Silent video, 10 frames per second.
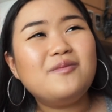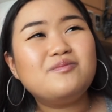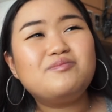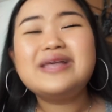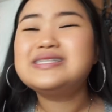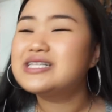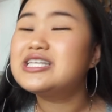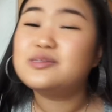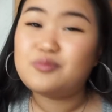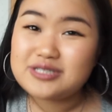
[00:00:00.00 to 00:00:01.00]

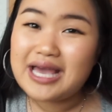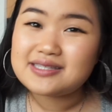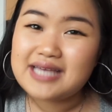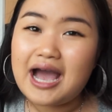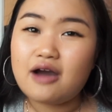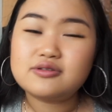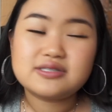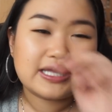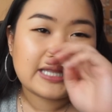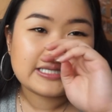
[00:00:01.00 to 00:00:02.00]
Basically to protect the
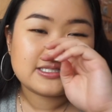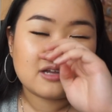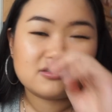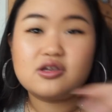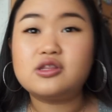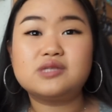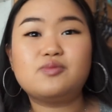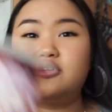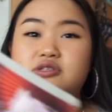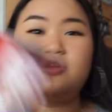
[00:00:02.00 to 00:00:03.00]
house and that stuff, so the
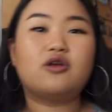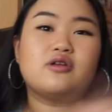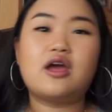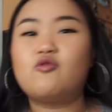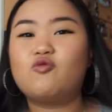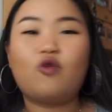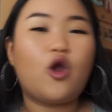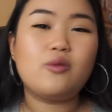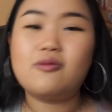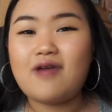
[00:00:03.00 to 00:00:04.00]
spirits don't like
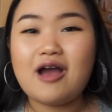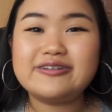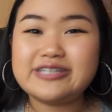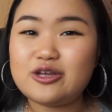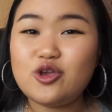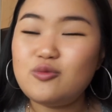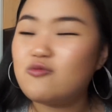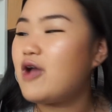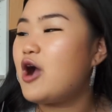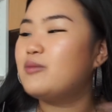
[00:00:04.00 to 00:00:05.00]
roam around in the
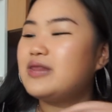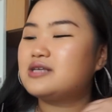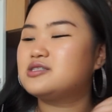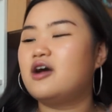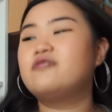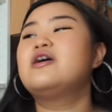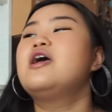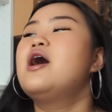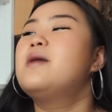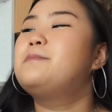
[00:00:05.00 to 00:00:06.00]
human realm and that stuff.
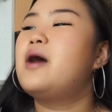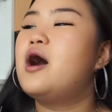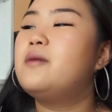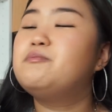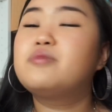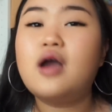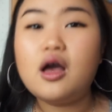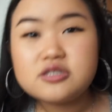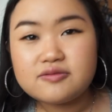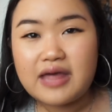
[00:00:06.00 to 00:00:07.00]
But
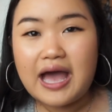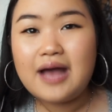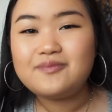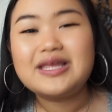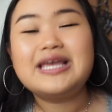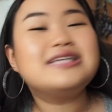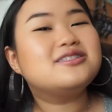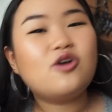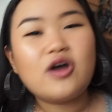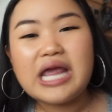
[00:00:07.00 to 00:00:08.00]
because of that, he's
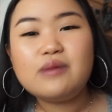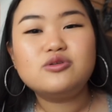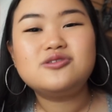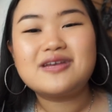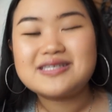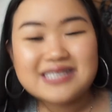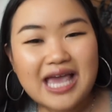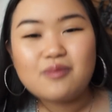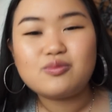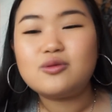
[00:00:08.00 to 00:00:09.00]
not able to
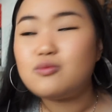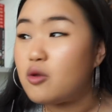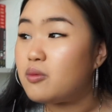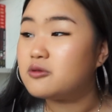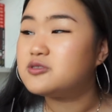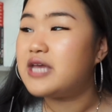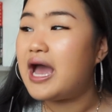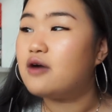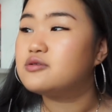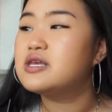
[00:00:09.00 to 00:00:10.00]
escape the Momochi
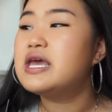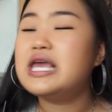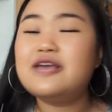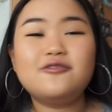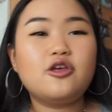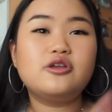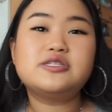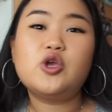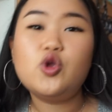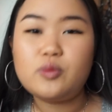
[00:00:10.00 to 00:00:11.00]
house. Even though he's
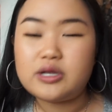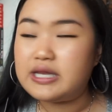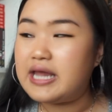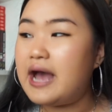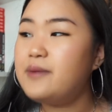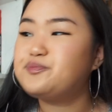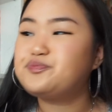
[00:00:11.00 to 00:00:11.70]
human in that,